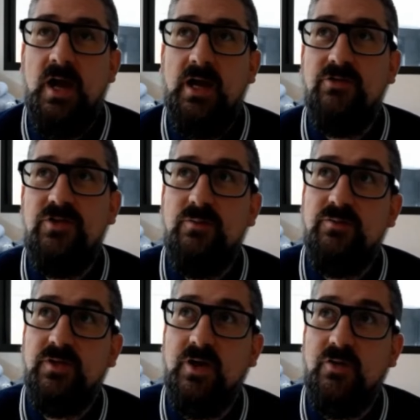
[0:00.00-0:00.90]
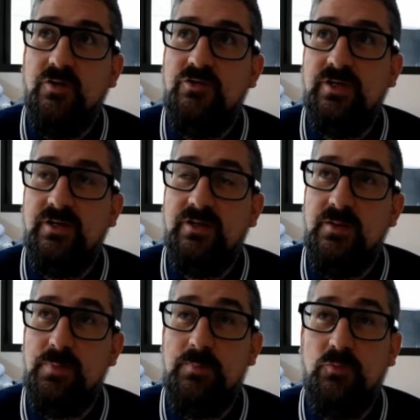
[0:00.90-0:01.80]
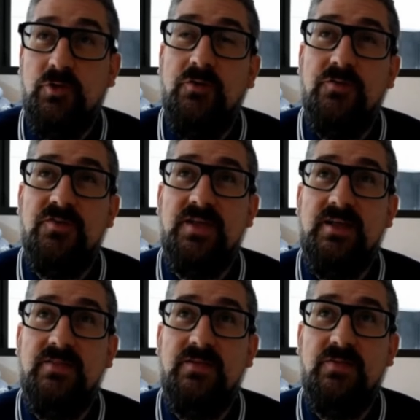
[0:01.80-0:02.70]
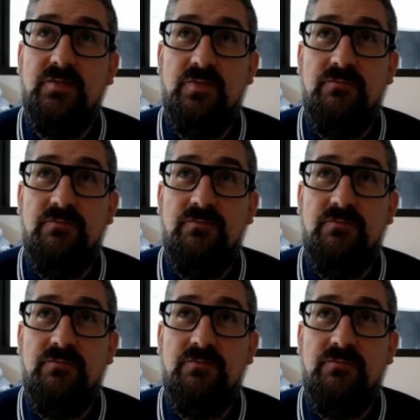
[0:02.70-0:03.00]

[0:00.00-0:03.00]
And she was encouraging people to understand that